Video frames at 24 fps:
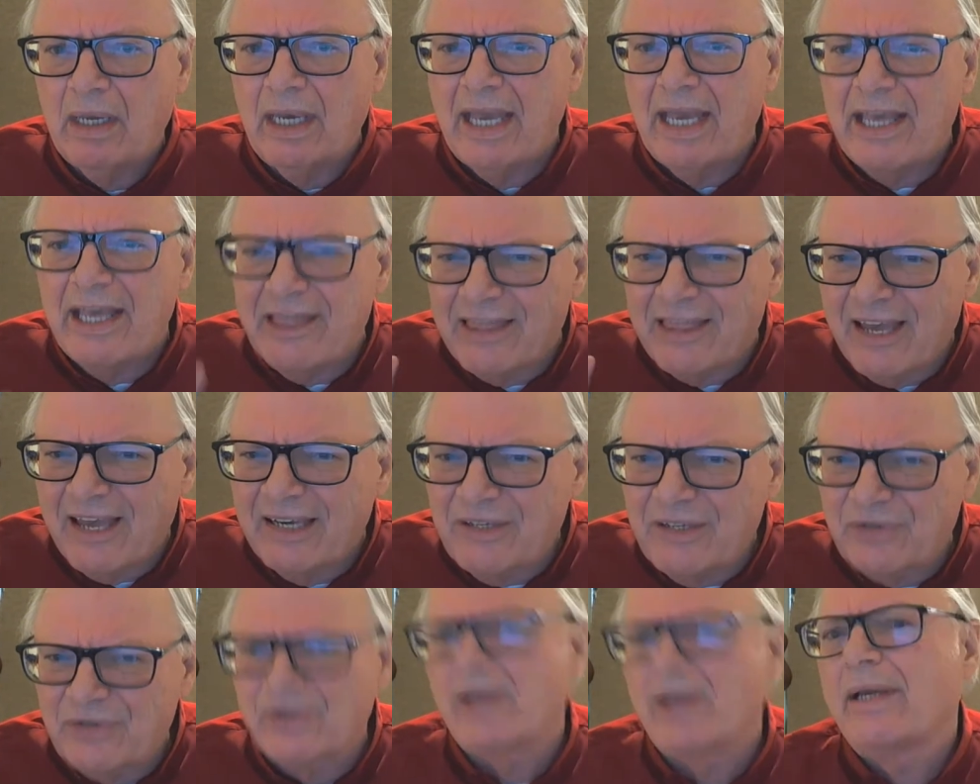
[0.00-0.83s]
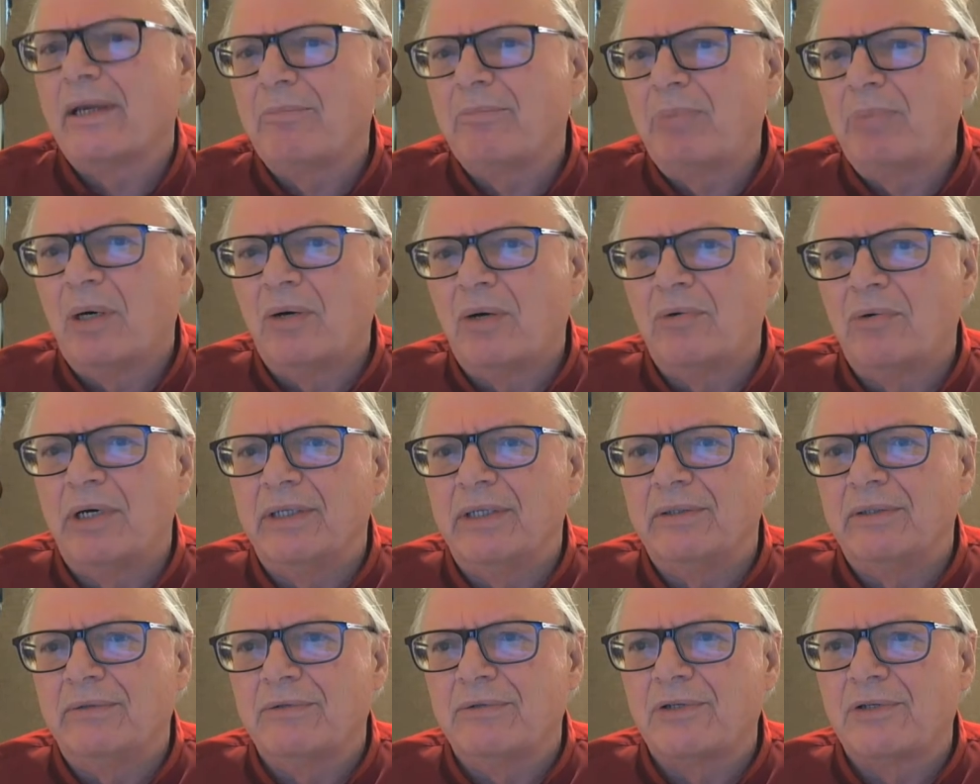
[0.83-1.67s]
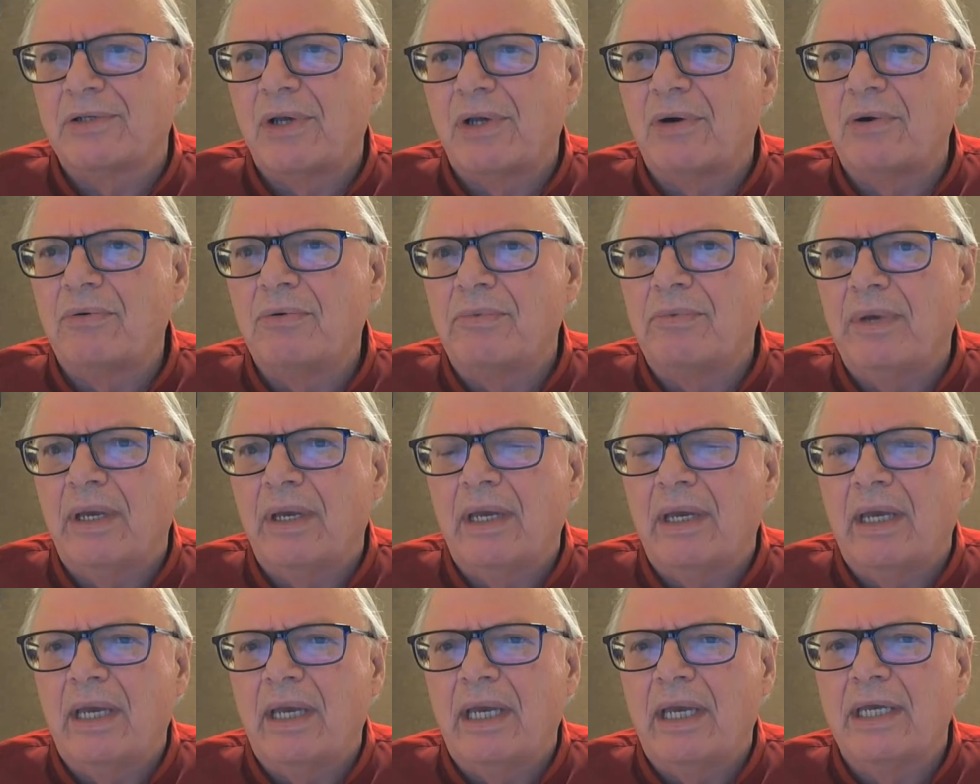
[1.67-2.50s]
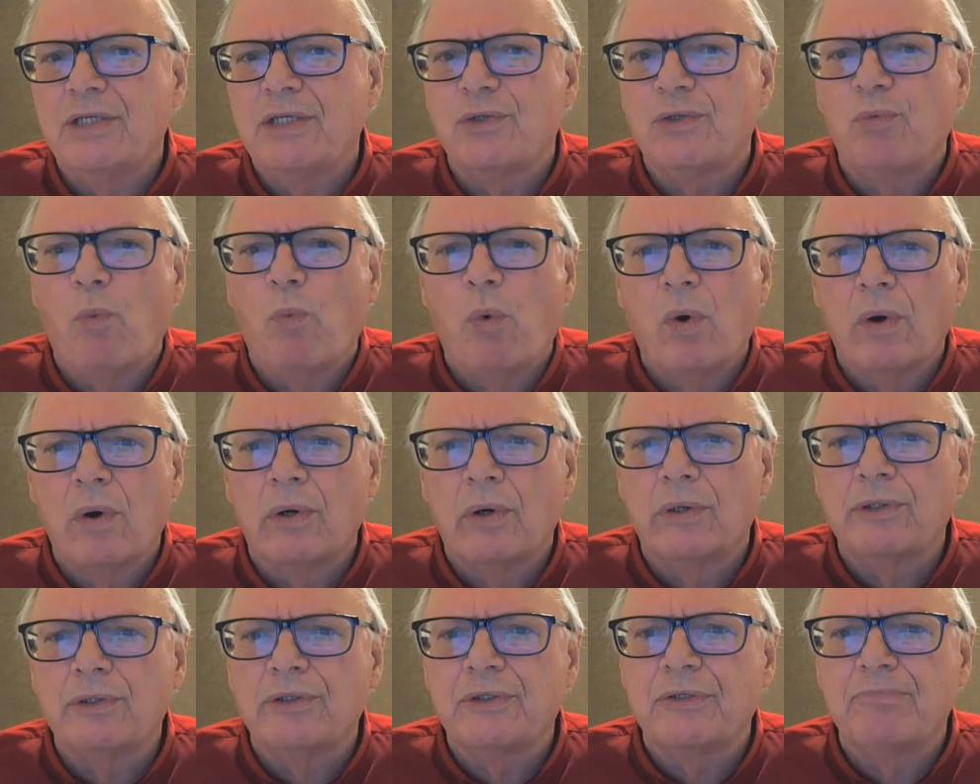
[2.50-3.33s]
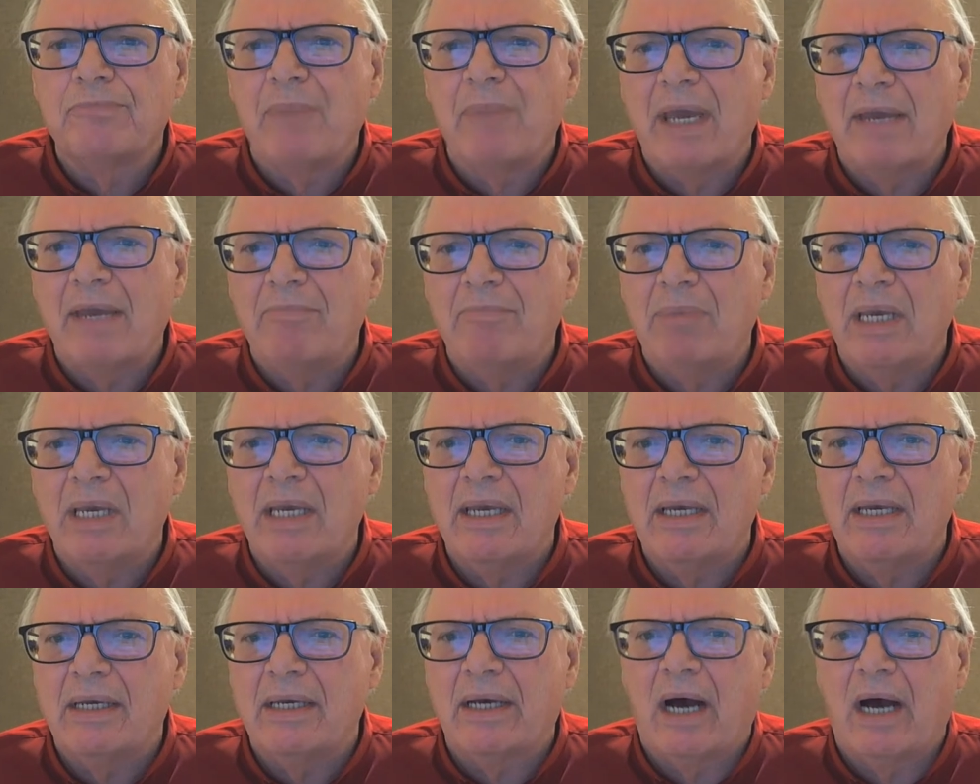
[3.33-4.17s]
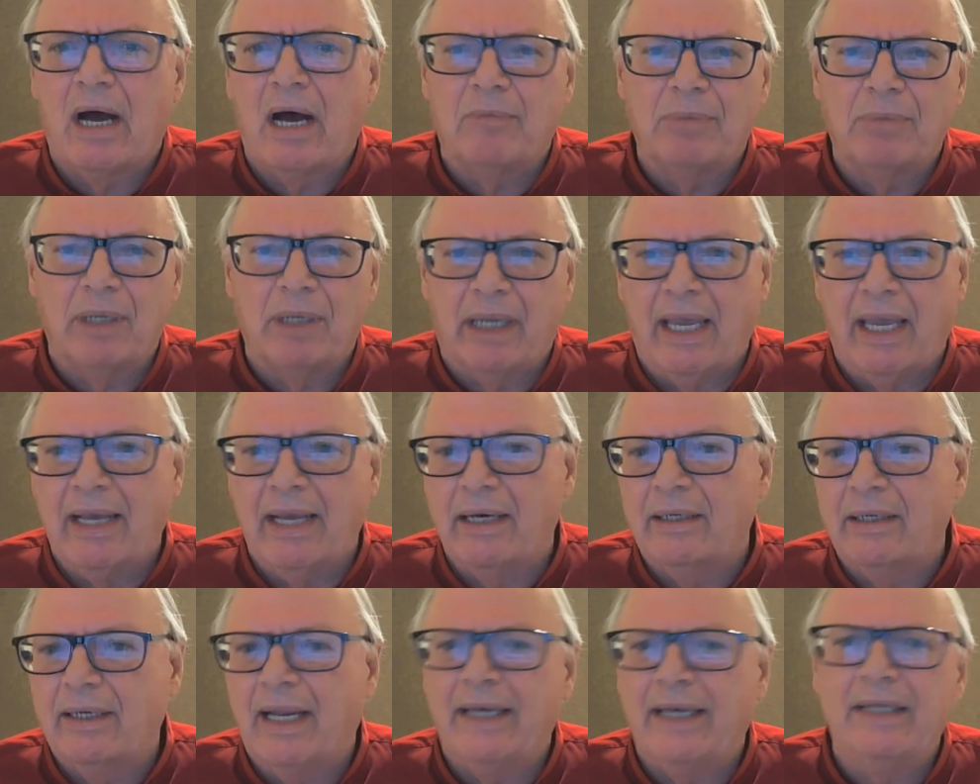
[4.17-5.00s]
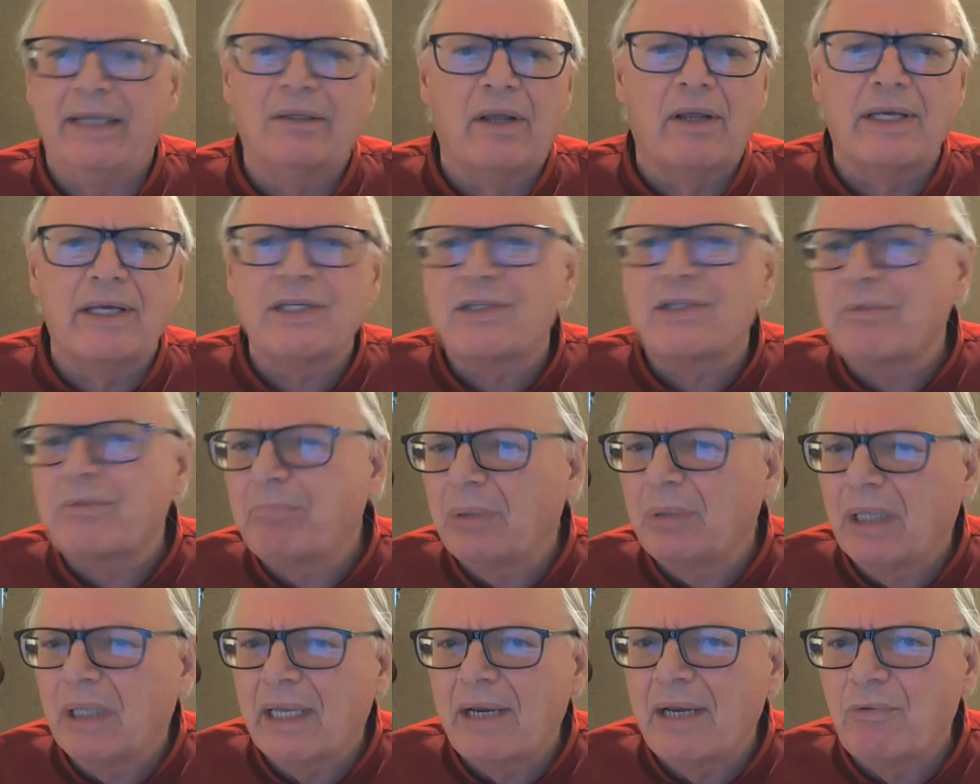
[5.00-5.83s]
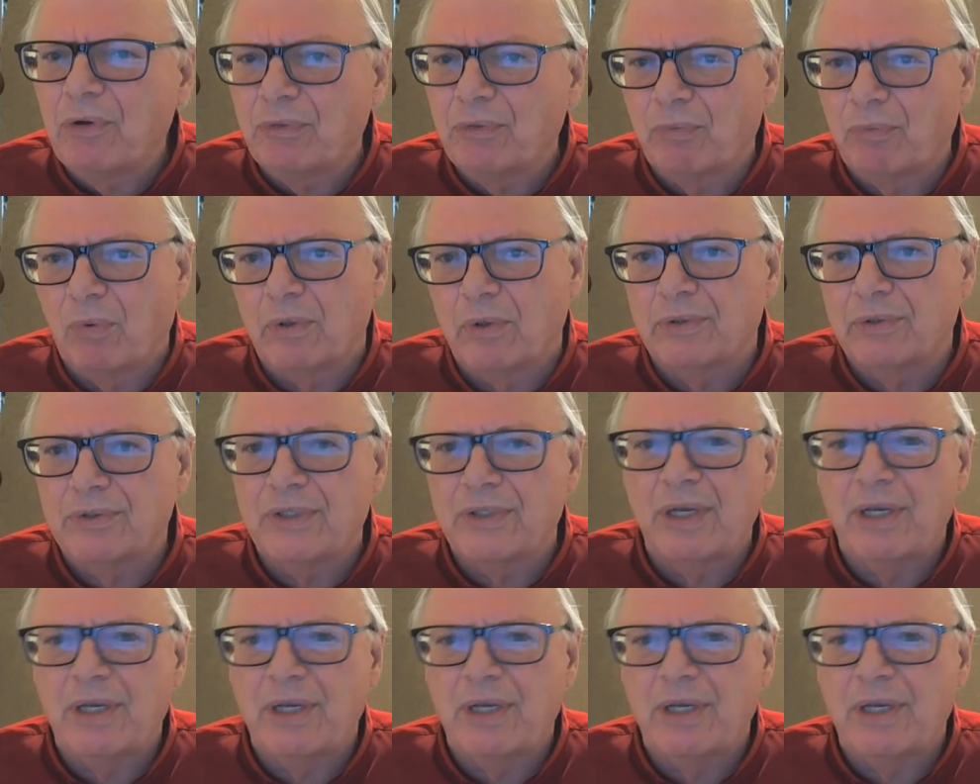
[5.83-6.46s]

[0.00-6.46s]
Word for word: he thinks like a poet. So his words may be complicated and he likes to play with words.